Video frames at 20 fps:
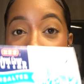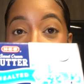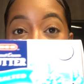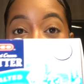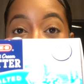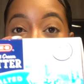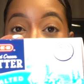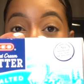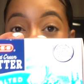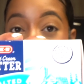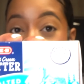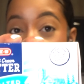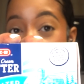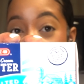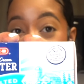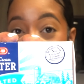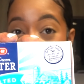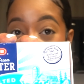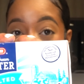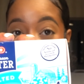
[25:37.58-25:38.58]
I also
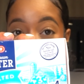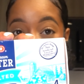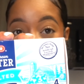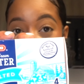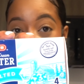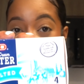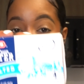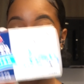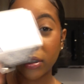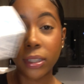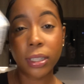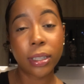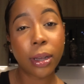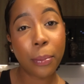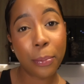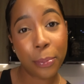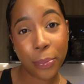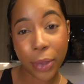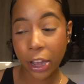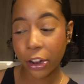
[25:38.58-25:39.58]
had to re-up on
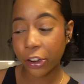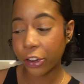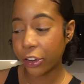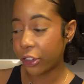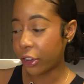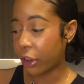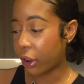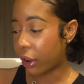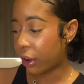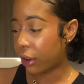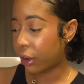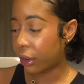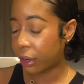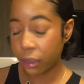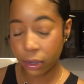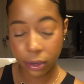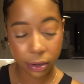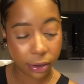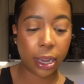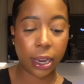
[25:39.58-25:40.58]
some butter,
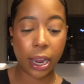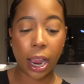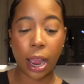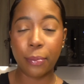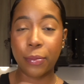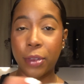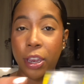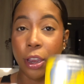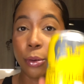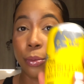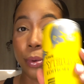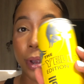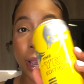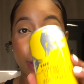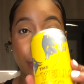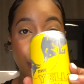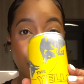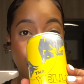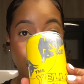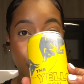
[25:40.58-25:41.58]
y'all. I got me a
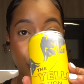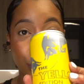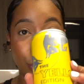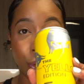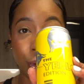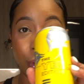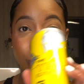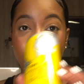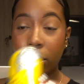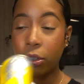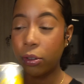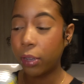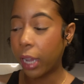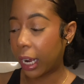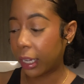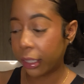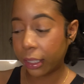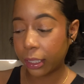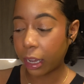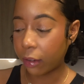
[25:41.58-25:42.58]
Red Bull. You
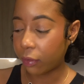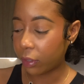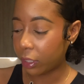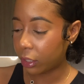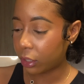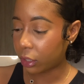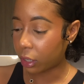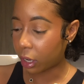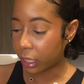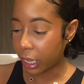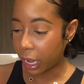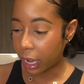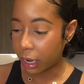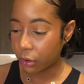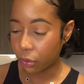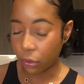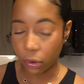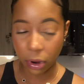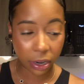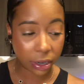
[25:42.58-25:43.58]
guys definitely saw that
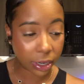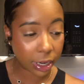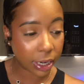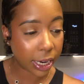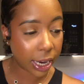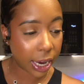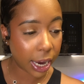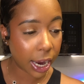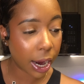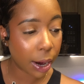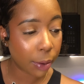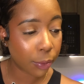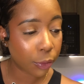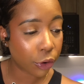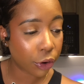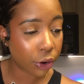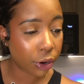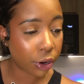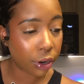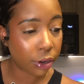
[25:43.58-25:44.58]
on
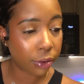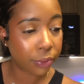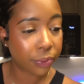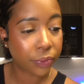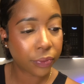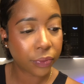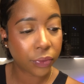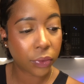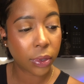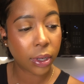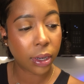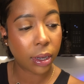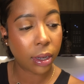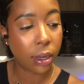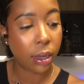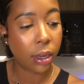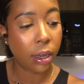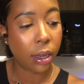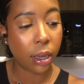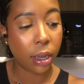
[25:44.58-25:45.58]
camera.
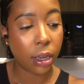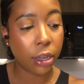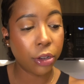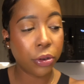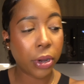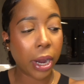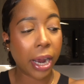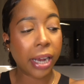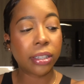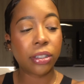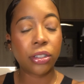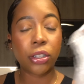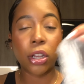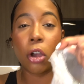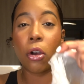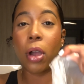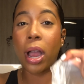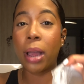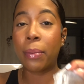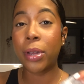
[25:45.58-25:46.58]
You guys
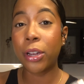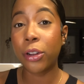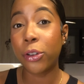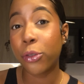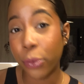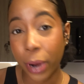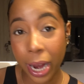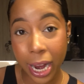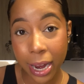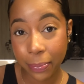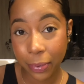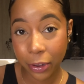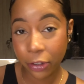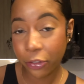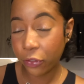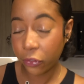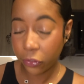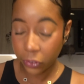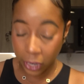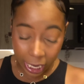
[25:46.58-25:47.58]
know I'm a grape
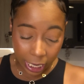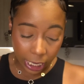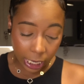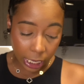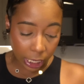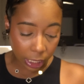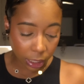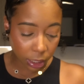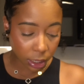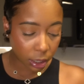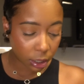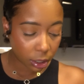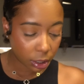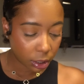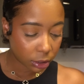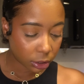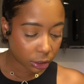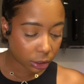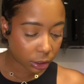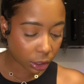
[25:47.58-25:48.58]
fiend,
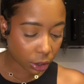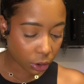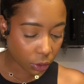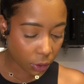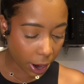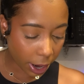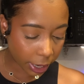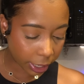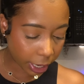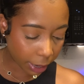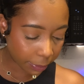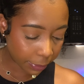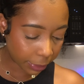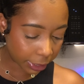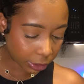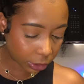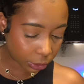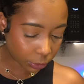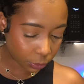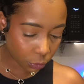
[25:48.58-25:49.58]
so I got me
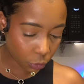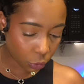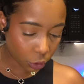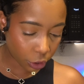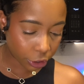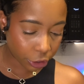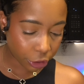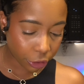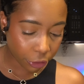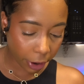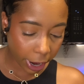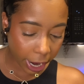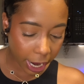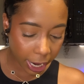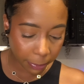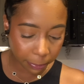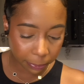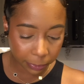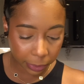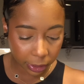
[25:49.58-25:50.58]
some more
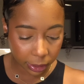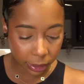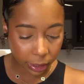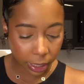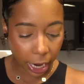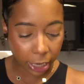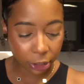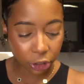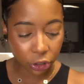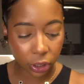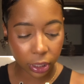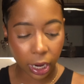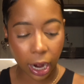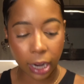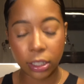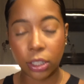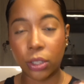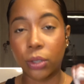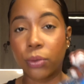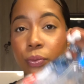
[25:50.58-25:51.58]
grapes. I just
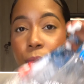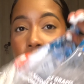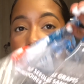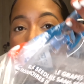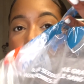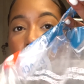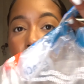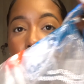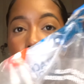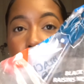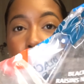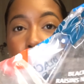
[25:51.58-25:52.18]
got some regular,